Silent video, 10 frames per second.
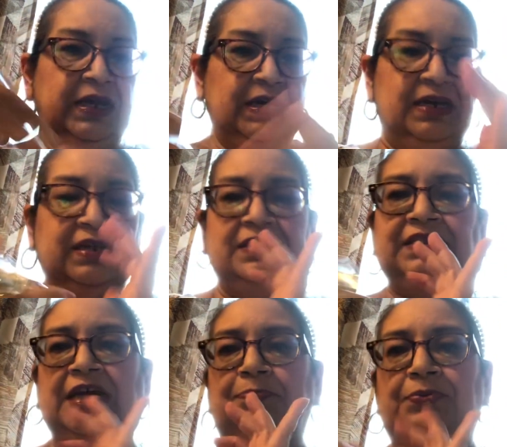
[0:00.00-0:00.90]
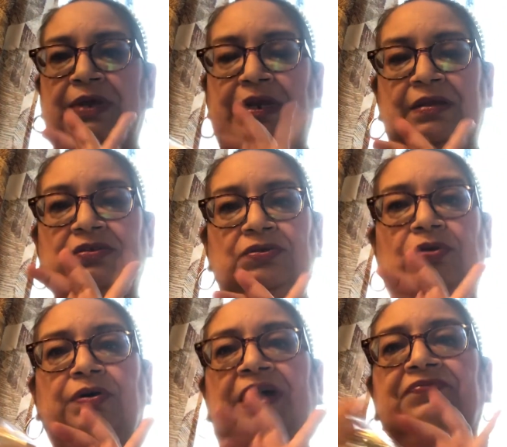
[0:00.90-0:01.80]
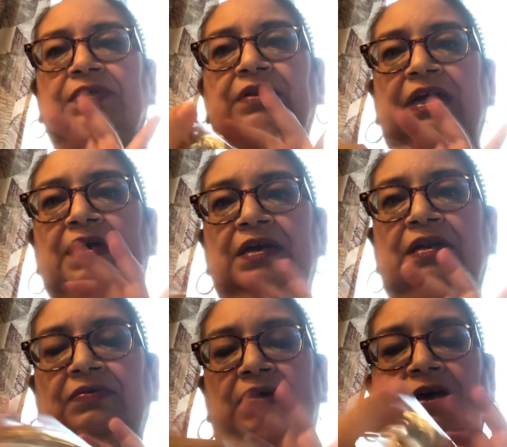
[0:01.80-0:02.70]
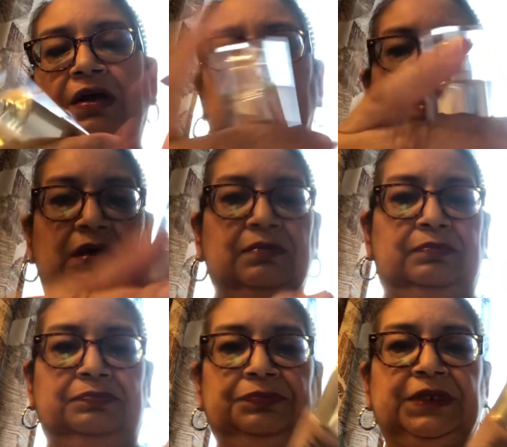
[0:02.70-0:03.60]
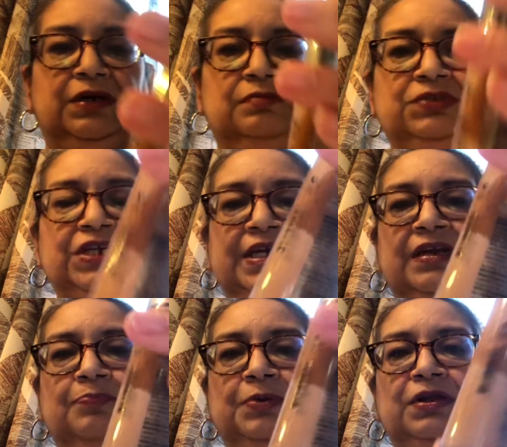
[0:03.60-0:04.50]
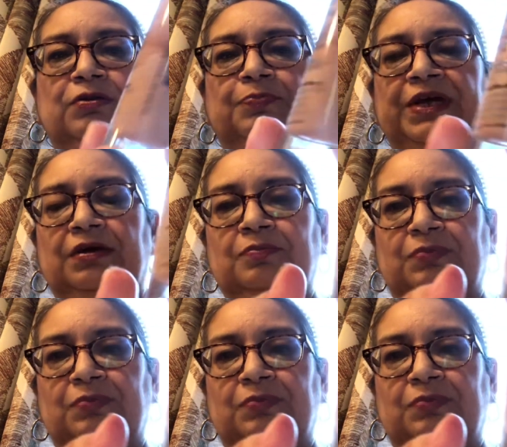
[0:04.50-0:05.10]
It is separating, so you'll have to like kind of um, shake it up a little bit.